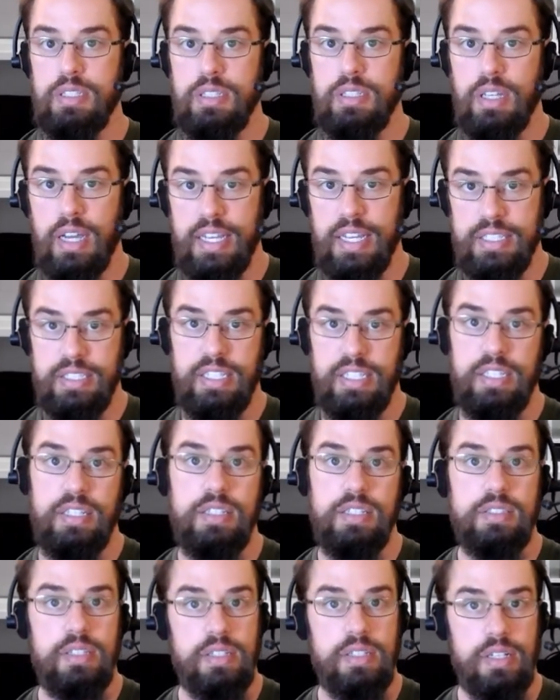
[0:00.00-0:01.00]

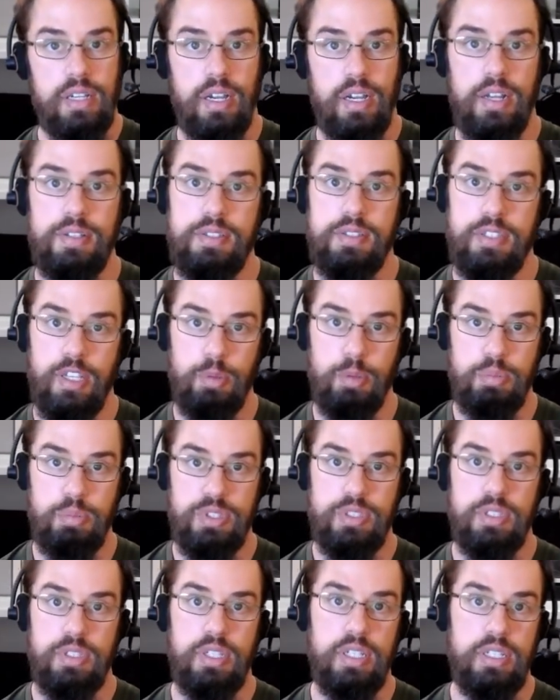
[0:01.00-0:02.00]
ideas and
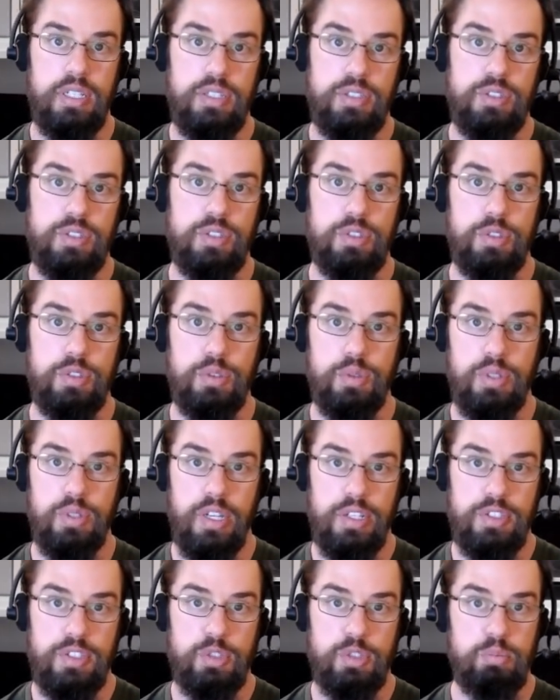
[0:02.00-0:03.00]
concepts into
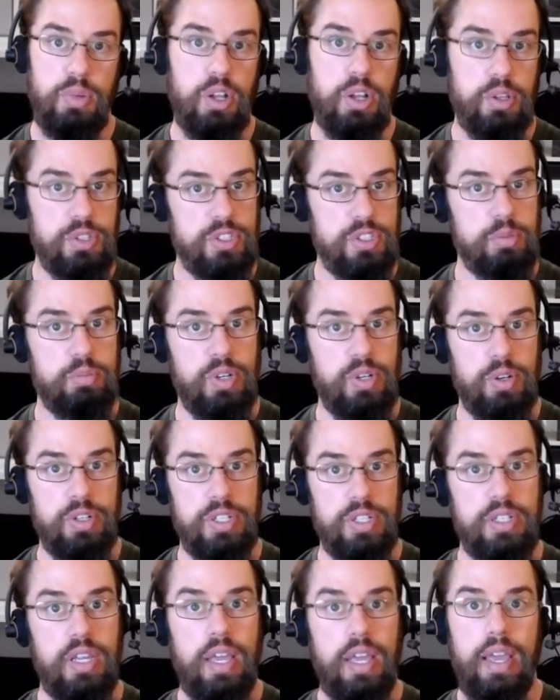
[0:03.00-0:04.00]
its smallest
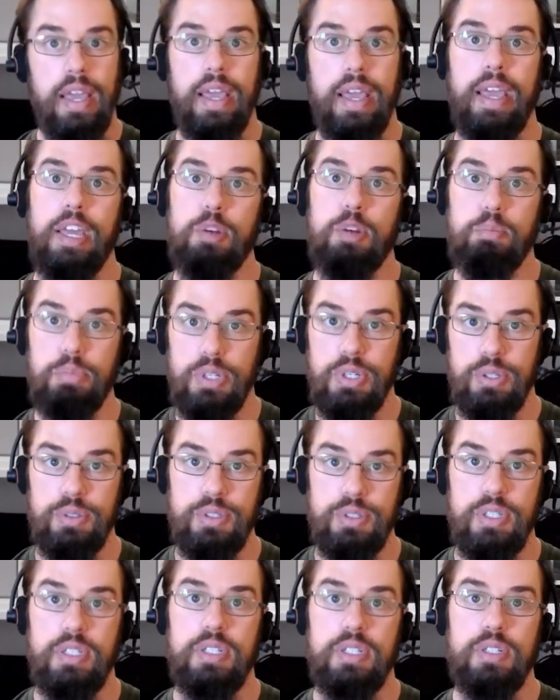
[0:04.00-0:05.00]
component and
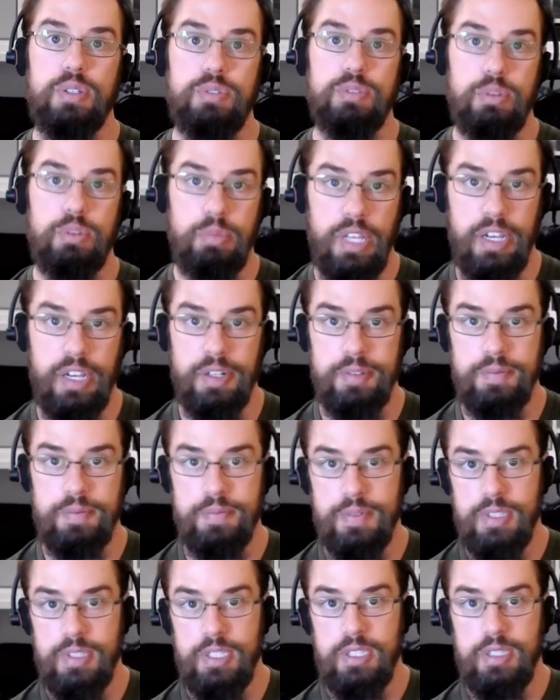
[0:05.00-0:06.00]
build from there.
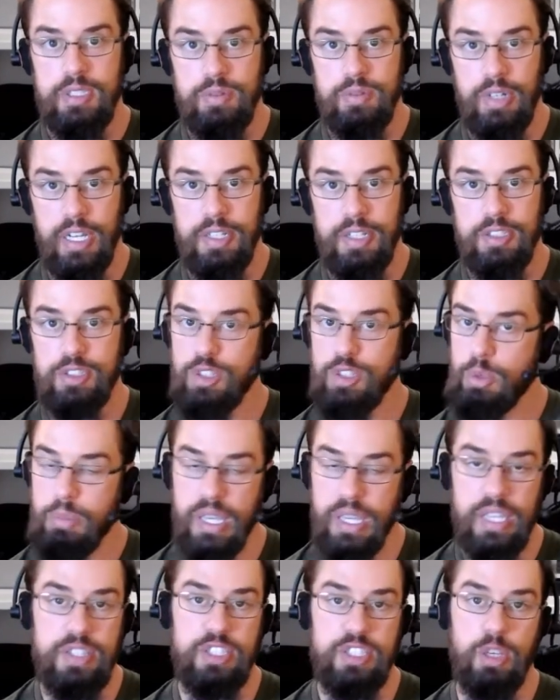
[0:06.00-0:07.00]
Right? Don't
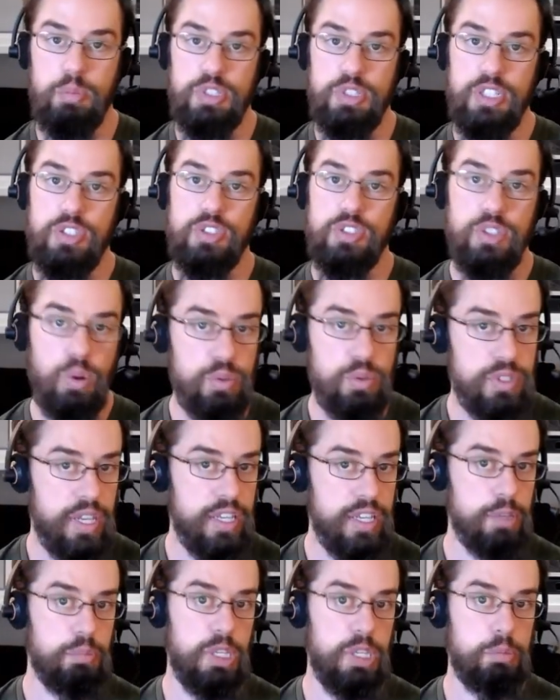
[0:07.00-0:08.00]
make assumptions. Don't
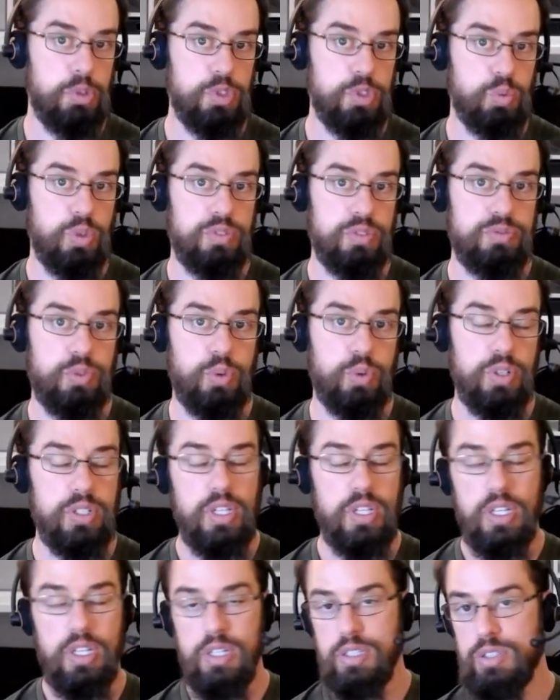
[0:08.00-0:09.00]
take people's word for it.
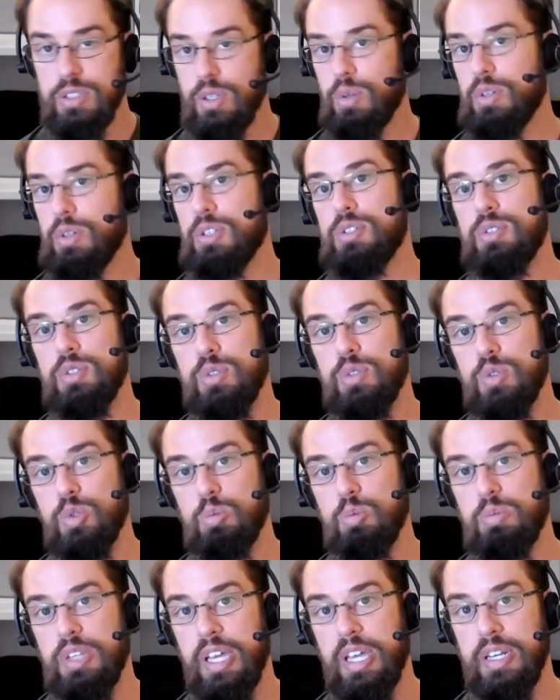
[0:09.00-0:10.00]
Don't
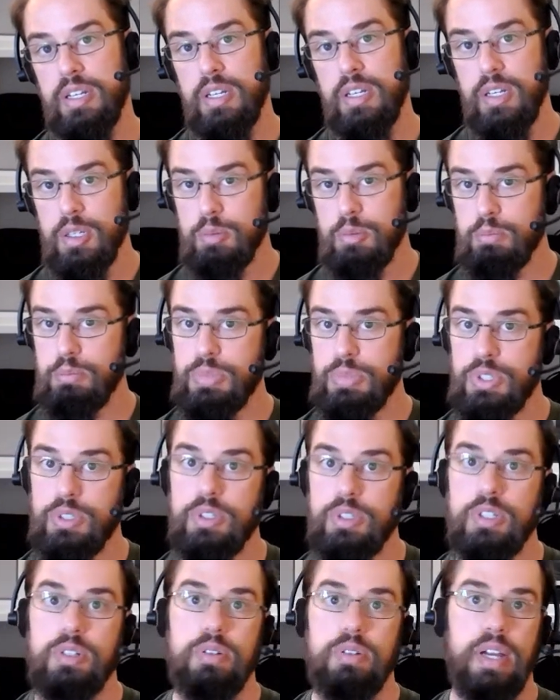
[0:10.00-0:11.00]
assume that
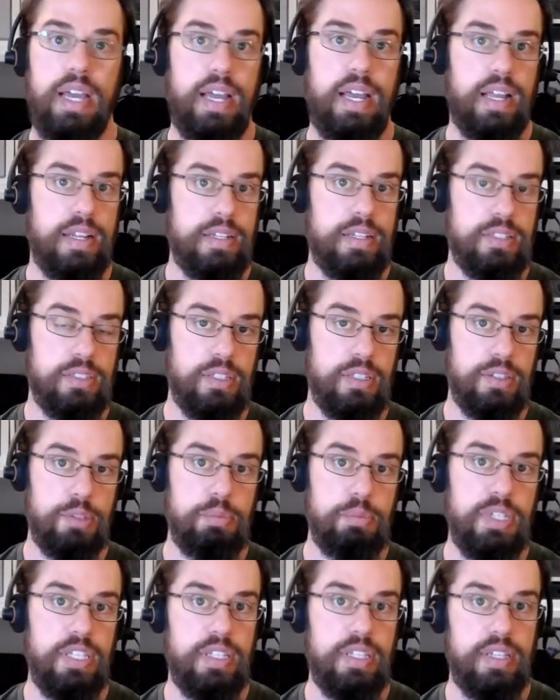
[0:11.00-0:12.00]
bureaucrats and the
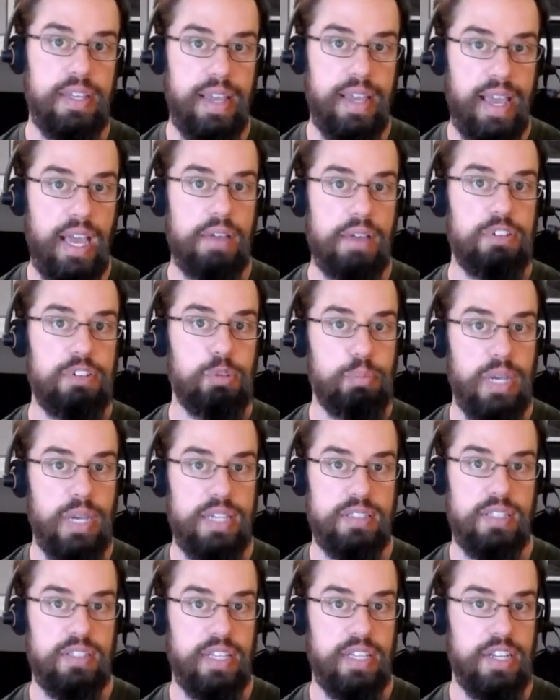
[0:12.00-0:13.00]
media have your
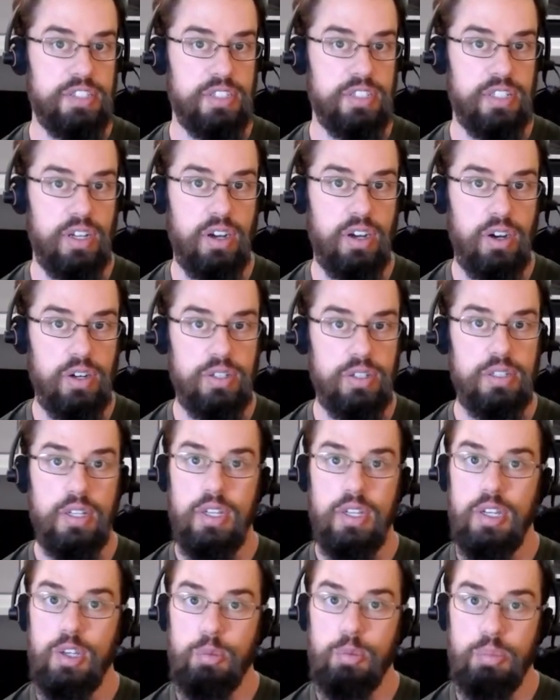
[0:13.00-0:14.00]
best intention at heart,
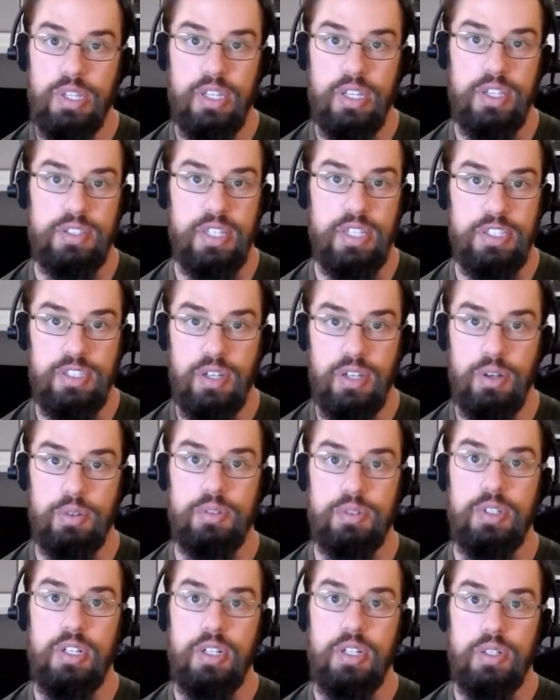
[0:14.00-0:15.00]
because they don't.
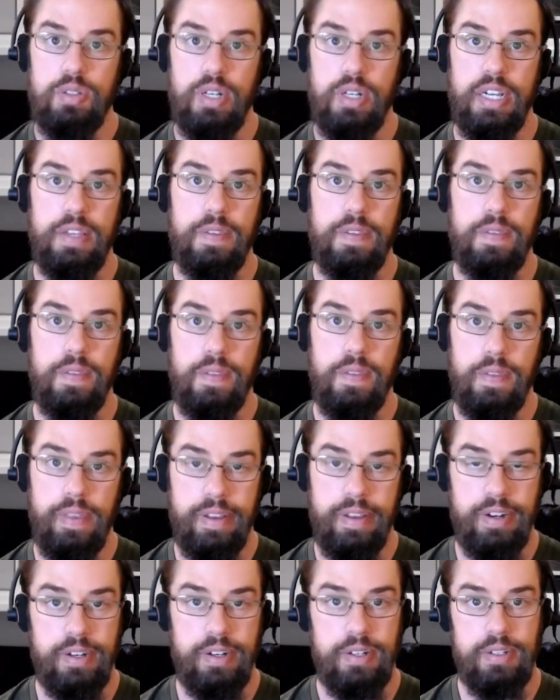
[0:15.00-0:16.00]
Right?
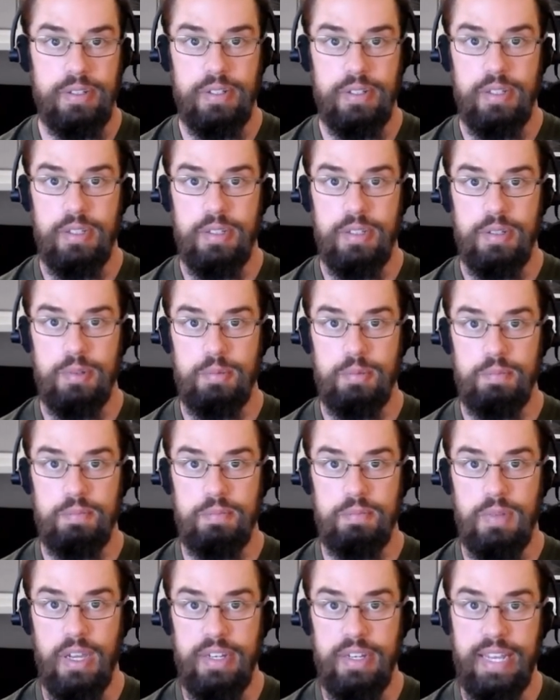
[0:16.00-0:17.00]
They're
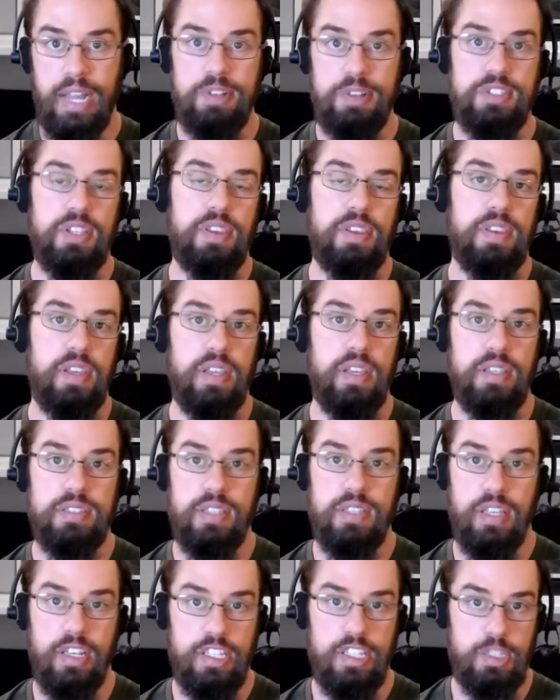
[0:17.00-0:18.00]
announcing things
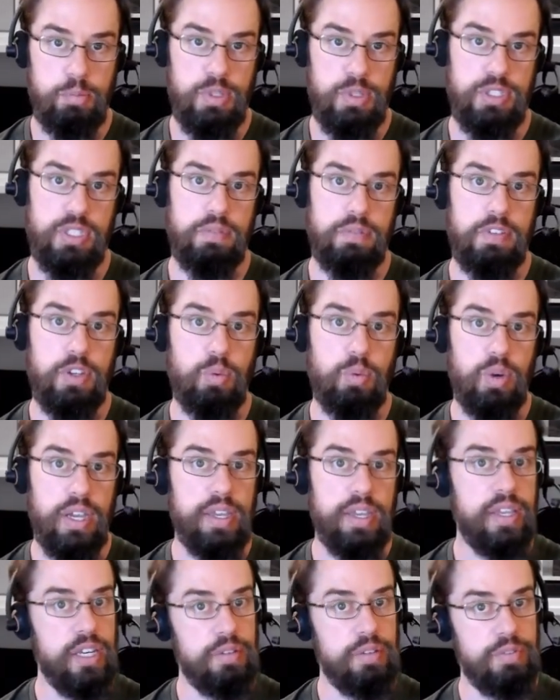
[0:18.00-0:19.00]
in a specific way,
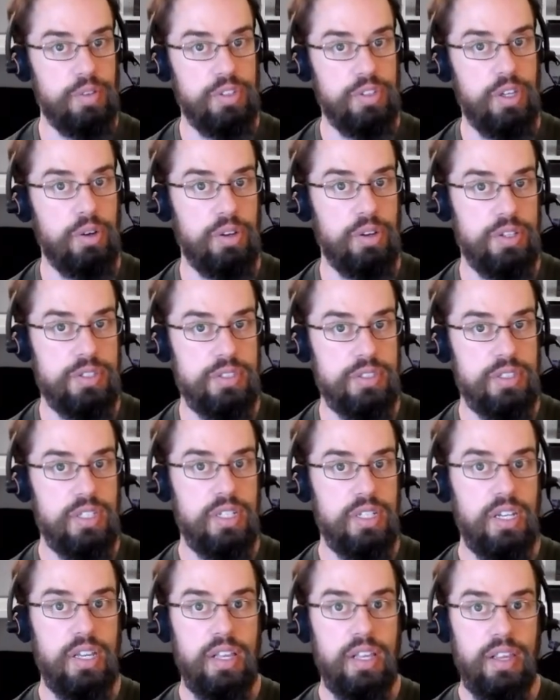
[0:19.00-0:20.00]
and if you'll notice,
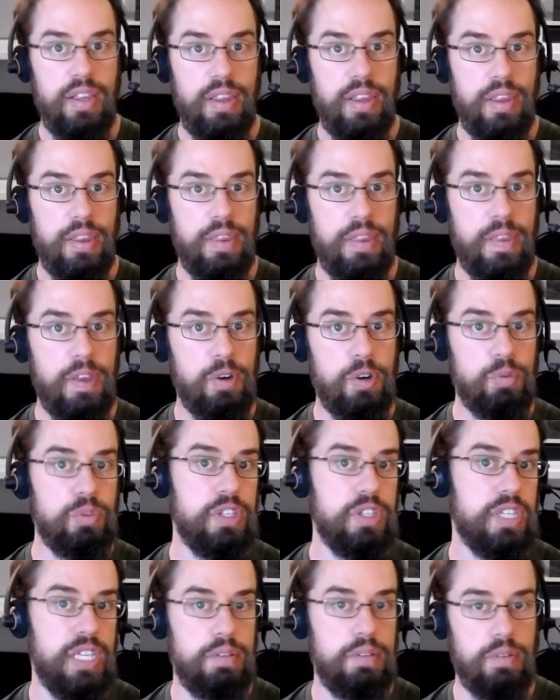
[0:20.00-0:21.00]
they don't
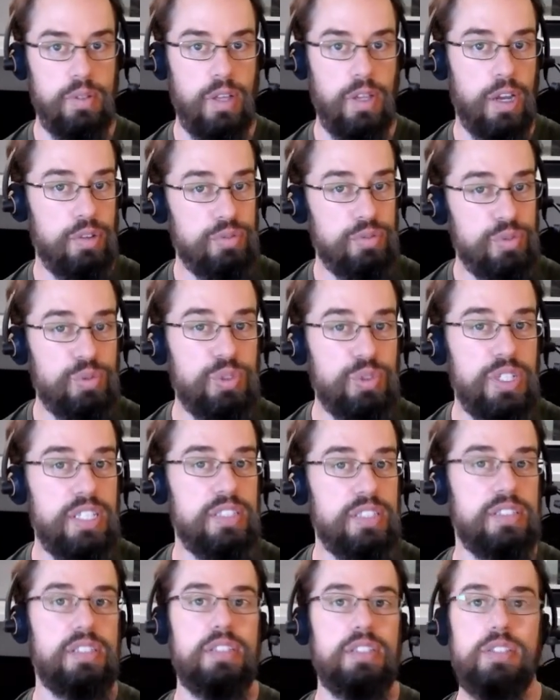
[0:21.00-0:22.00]
really give a lot of
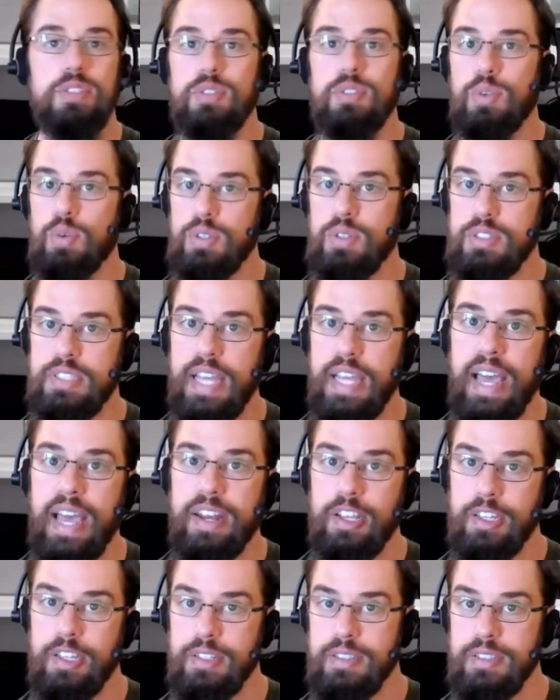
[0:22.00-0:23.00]
reasons or
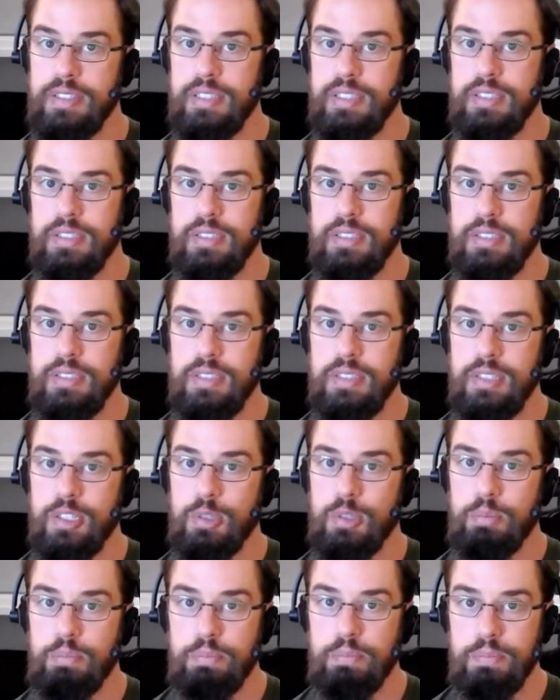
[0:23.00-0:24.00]
data
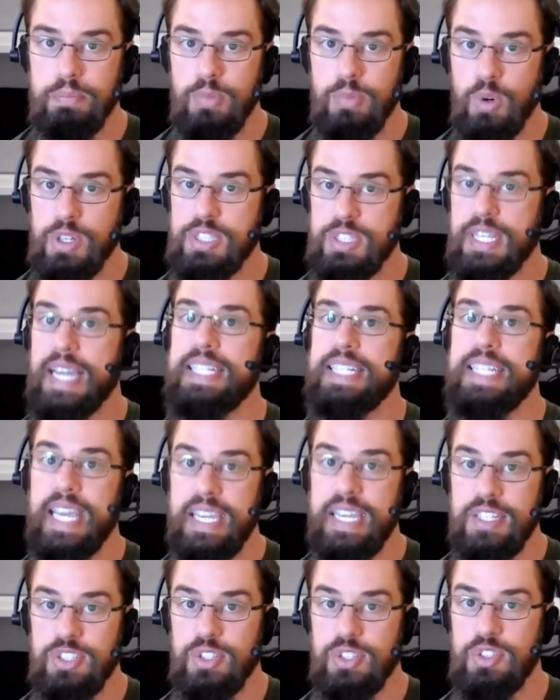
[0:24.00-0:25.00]
or
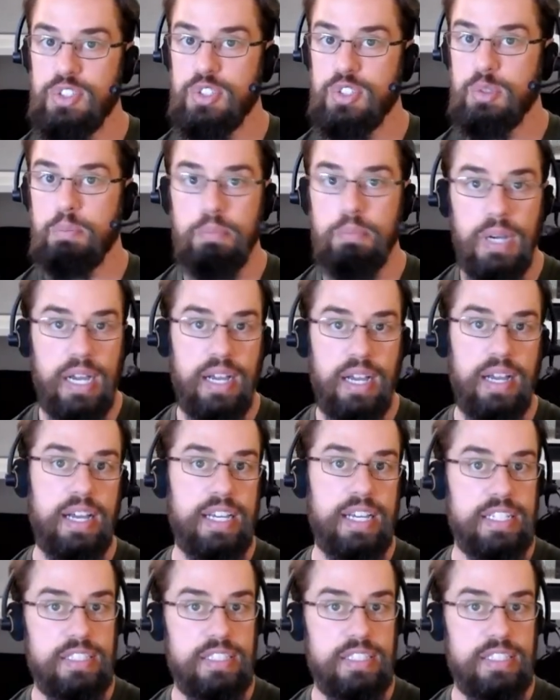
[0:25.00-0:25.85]
citations behind